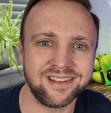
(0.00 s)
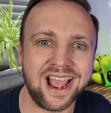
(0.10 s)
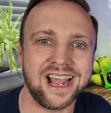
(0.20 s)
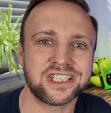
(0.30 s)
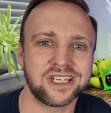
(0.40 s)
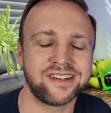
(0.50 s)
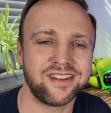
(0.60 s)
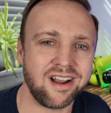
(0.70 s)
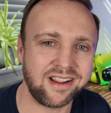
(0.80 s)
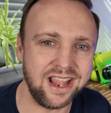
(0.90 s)
to actually
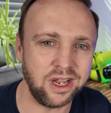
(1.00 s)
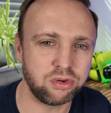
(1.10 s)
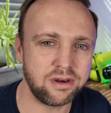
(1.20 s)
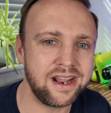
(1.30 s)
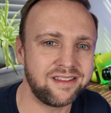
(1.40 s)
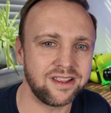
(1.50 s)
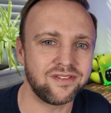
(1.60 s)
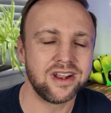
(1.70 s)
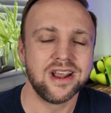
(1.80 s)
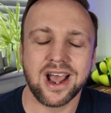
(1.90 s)
start getting
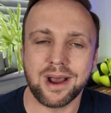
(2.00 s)
creative